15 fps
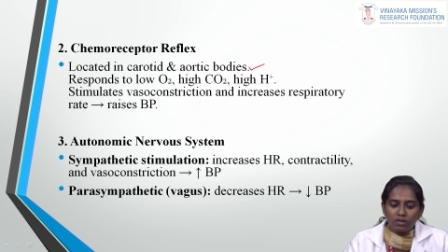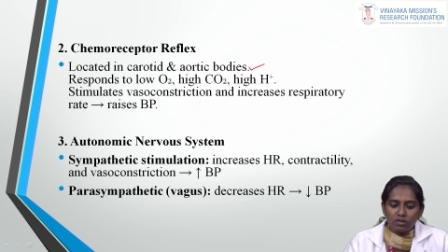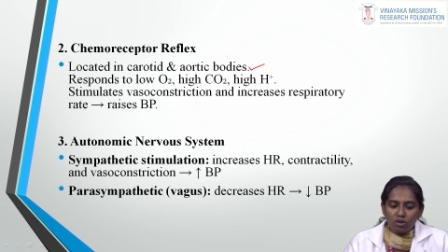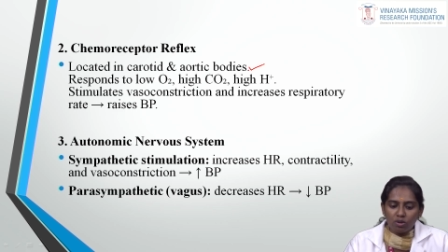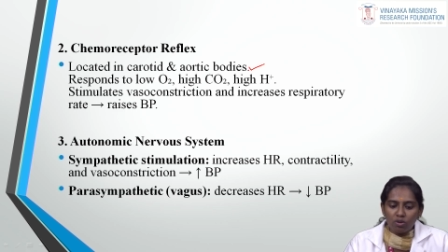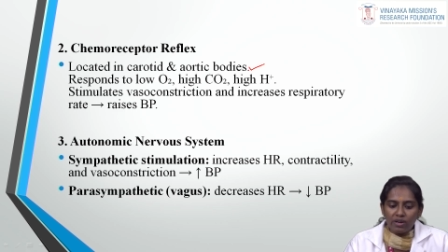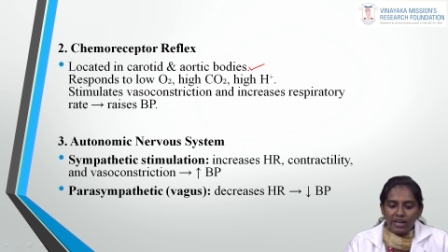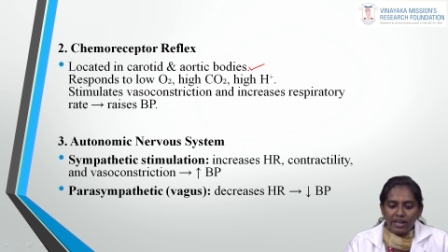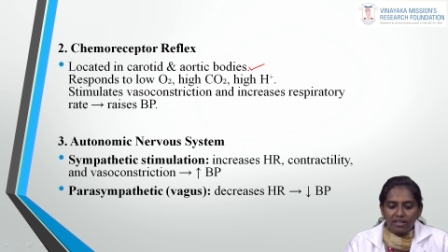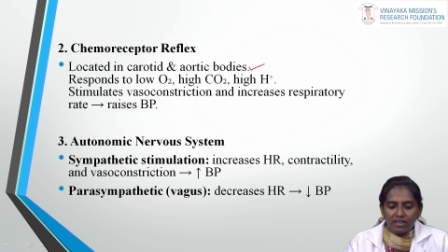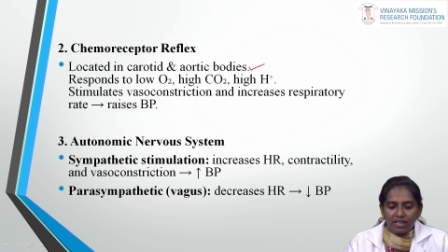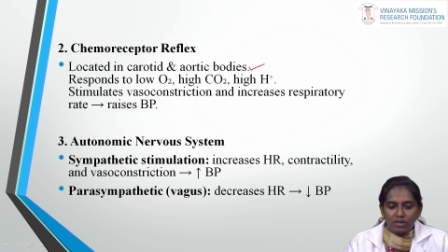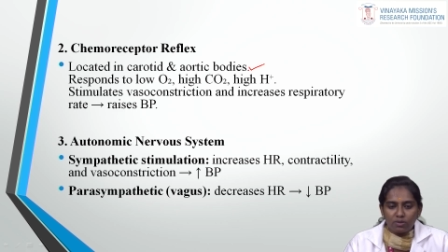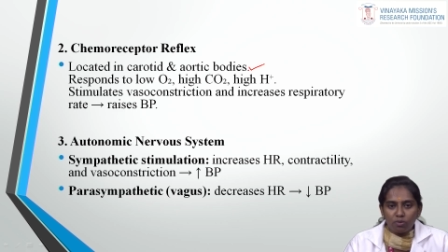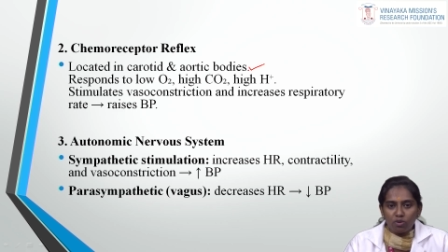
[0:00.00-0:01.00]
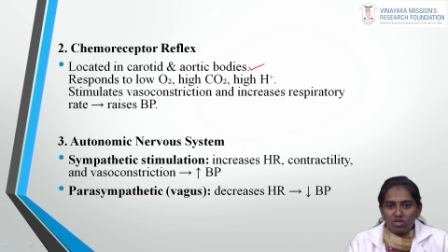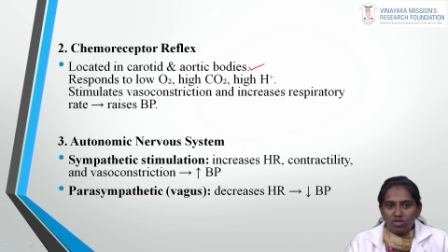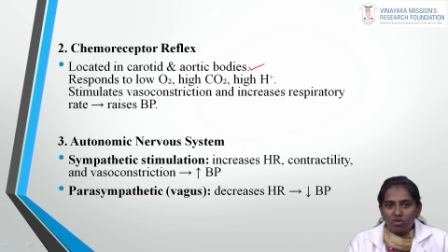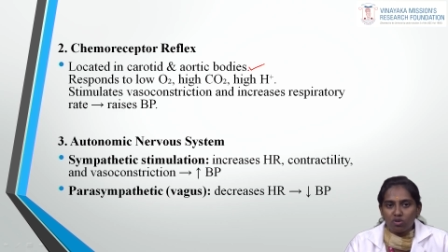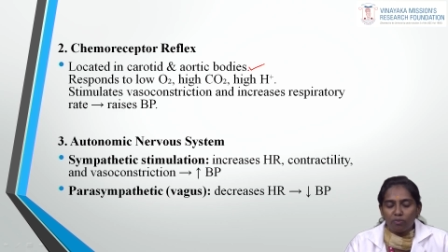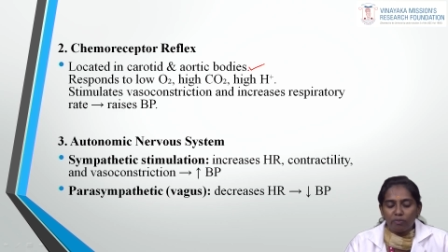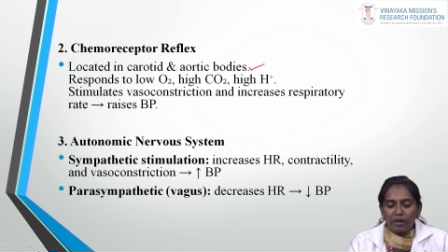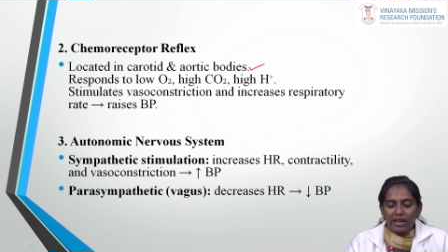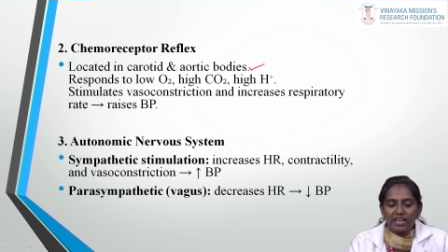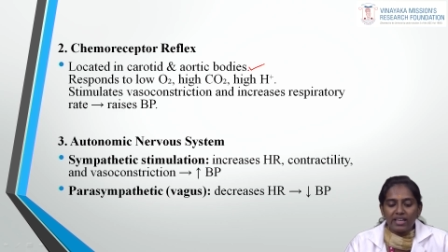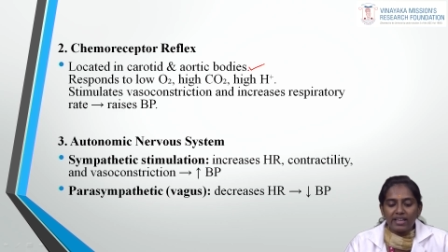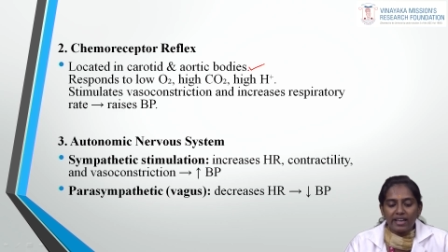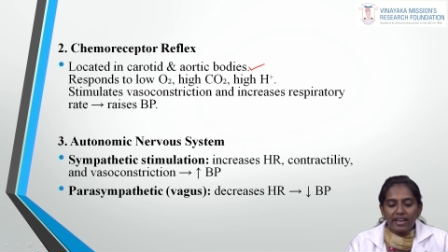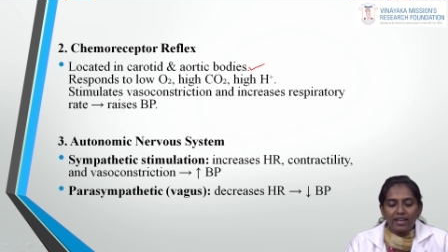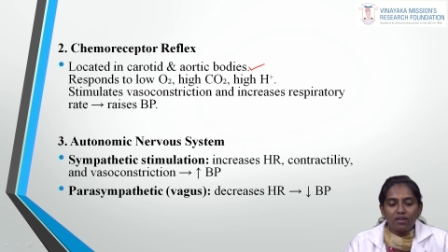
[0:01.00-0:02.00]
So it responds to,
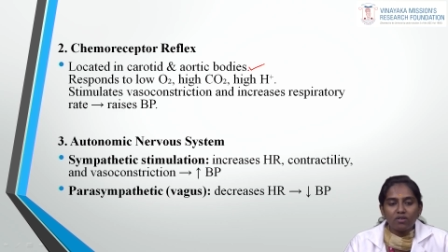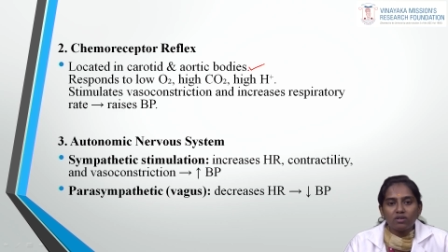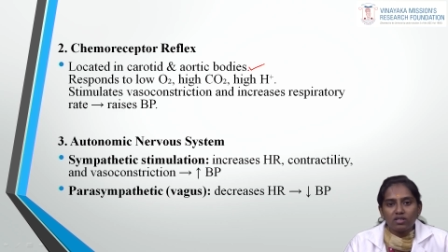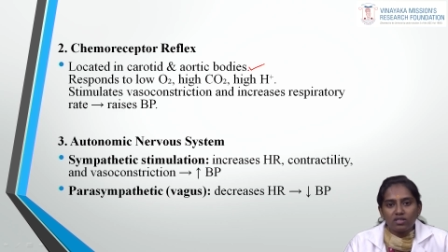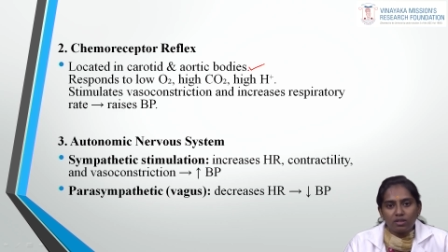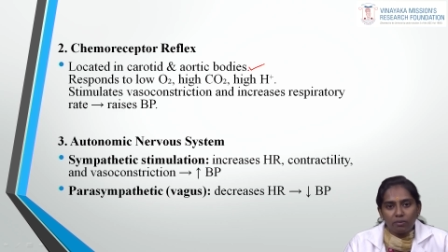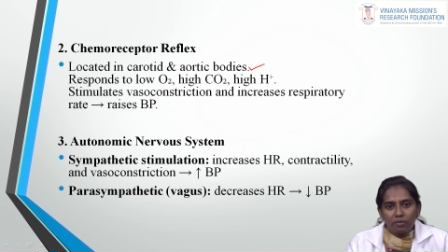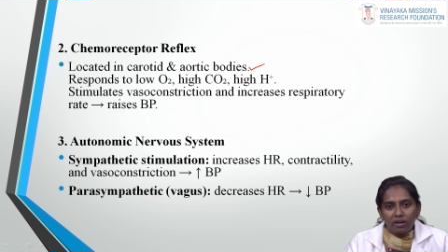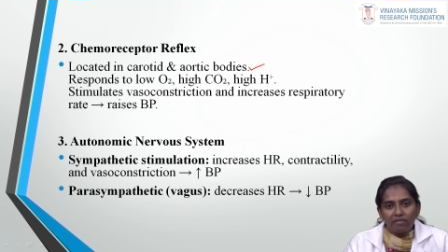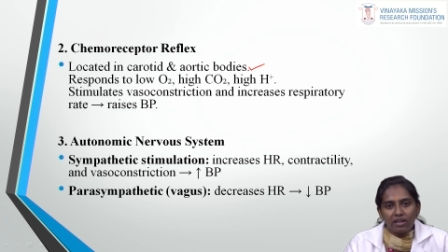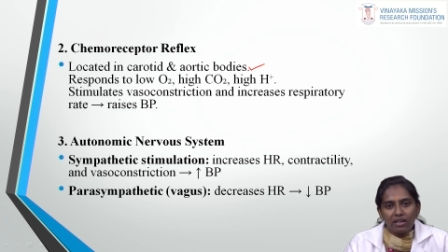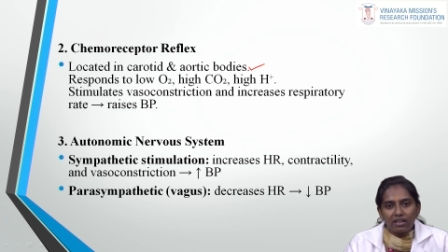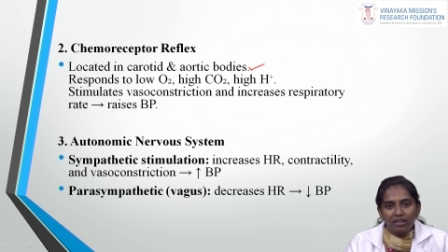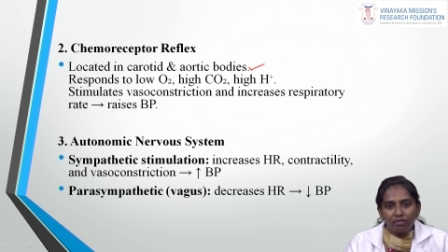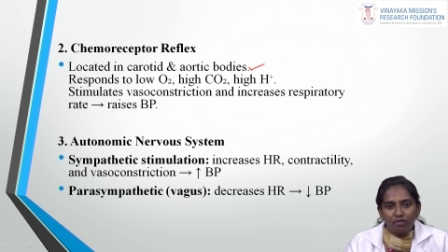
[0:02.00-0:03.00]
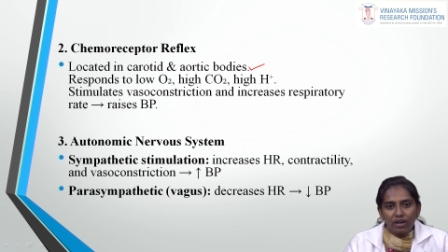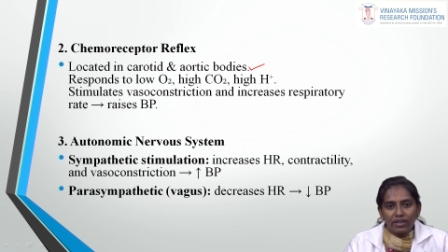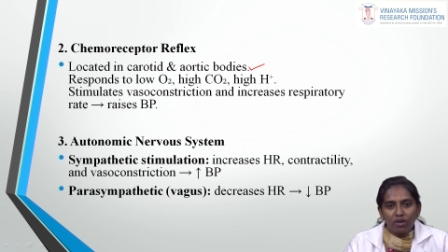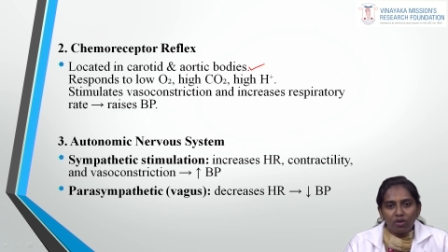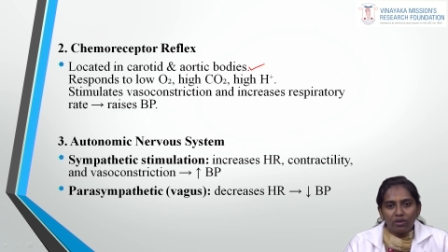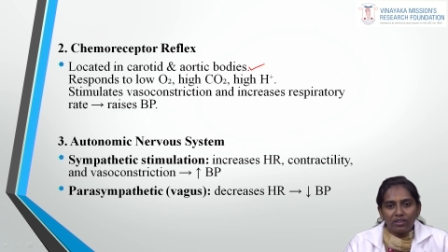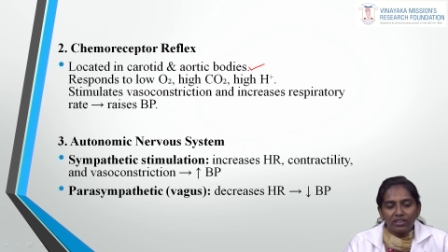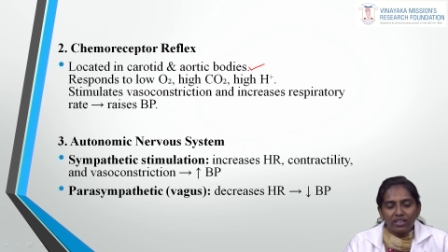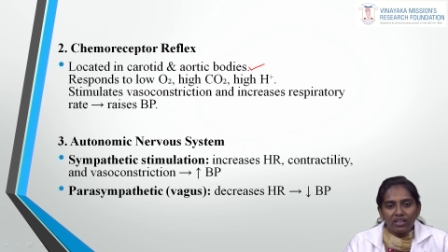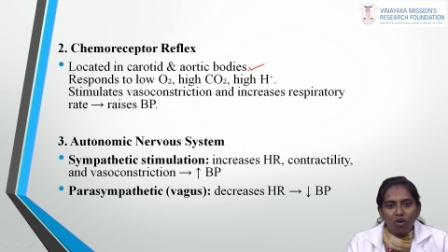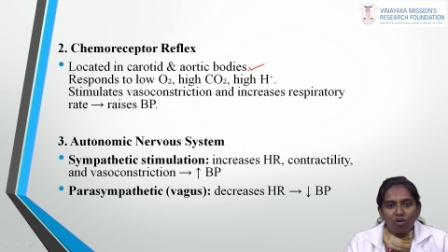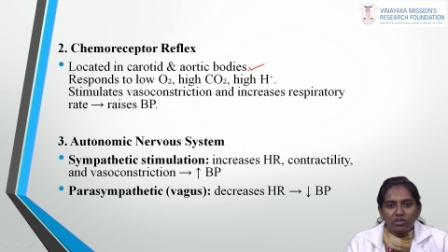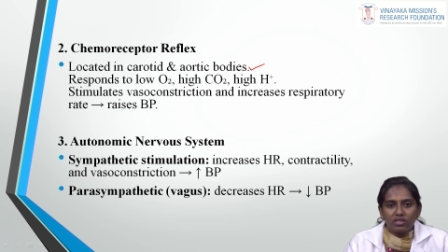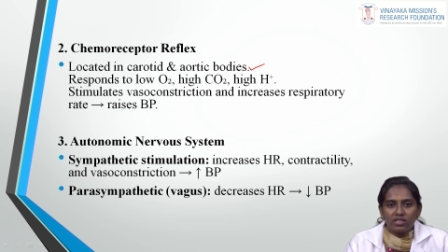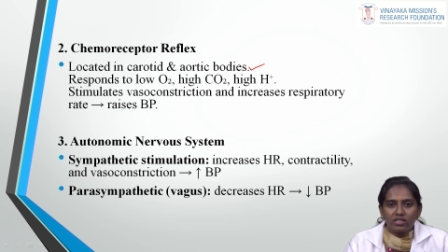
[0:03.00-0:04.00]
mainly chemoreceptor will reflect on the
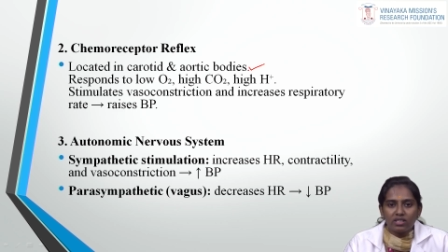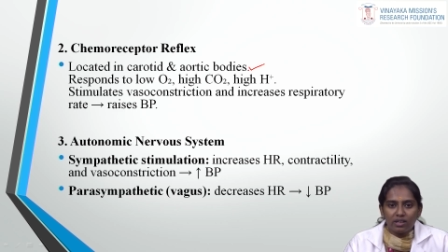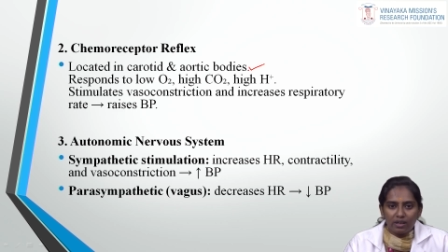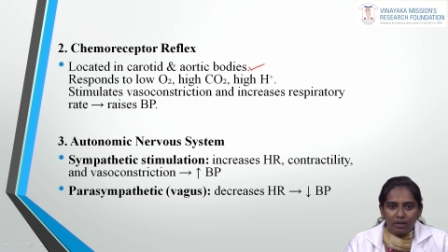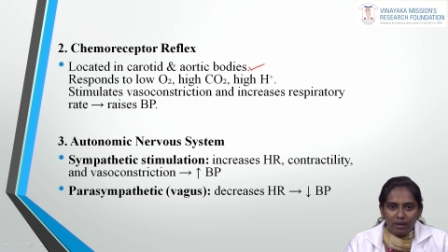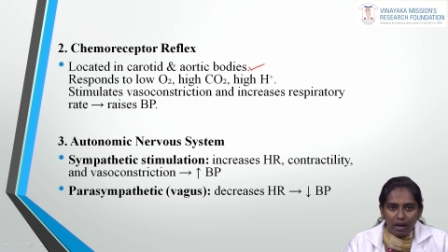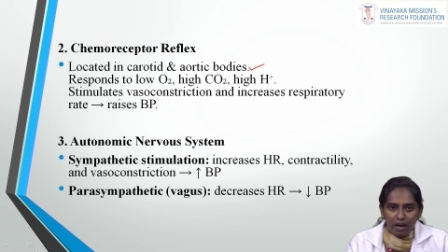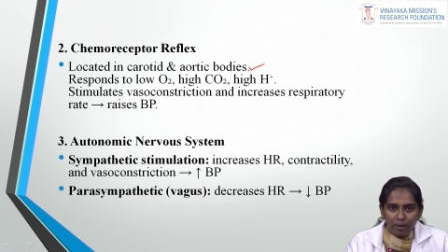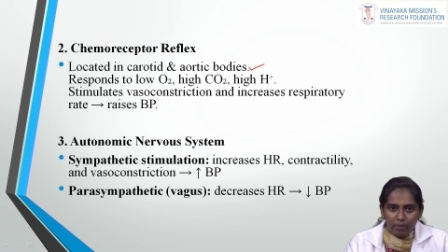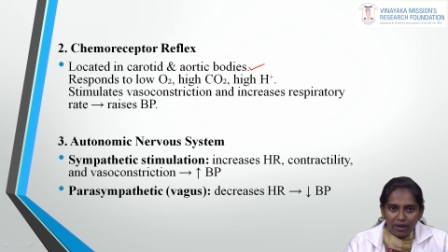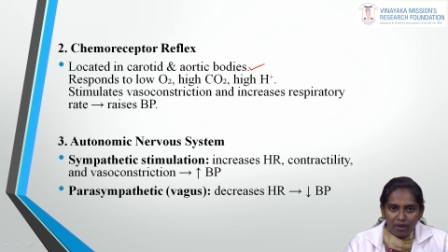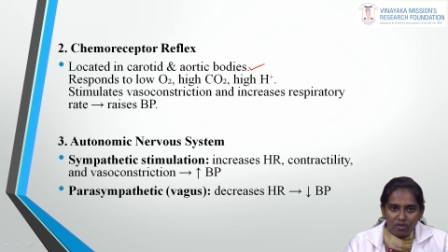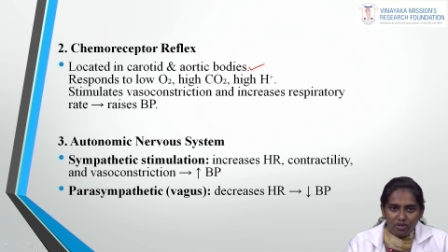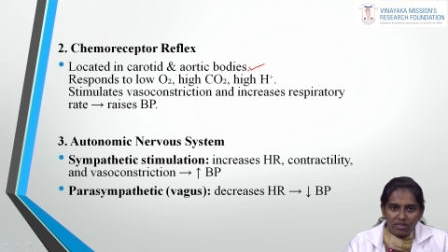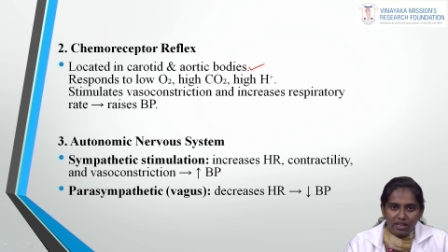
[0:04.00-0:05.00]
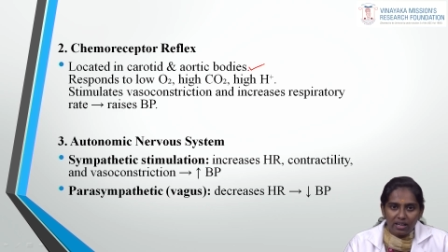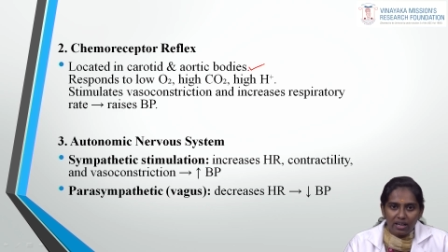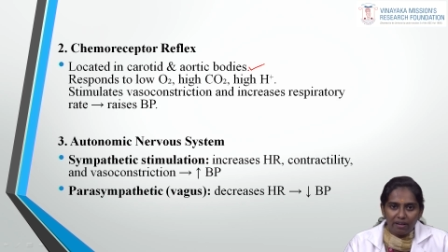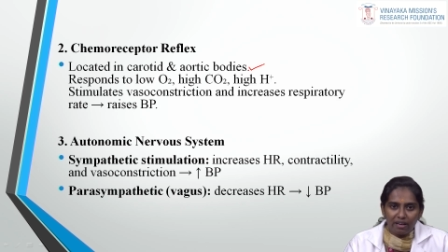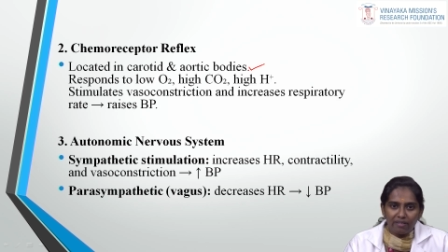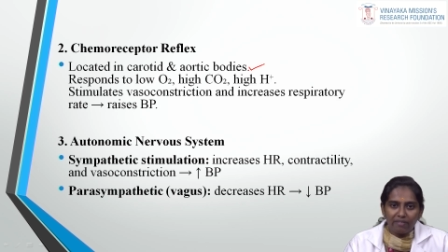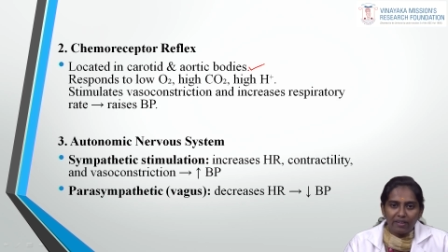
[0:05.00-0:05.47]
oxygen and carbon dioxide level.